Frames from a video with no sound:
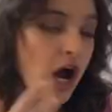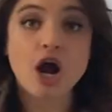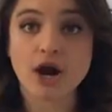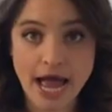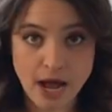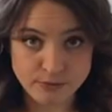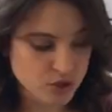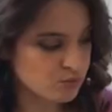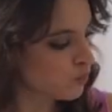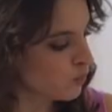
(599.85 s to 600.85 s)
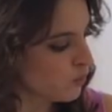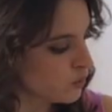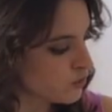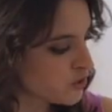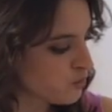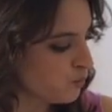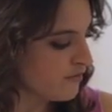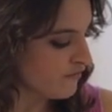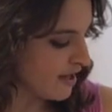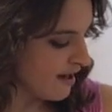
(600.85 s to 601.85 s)
our house rules.
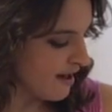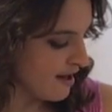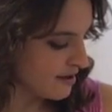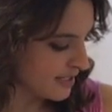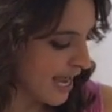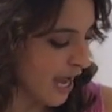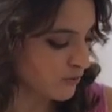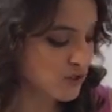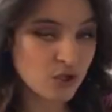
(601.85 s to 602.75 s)
We've got house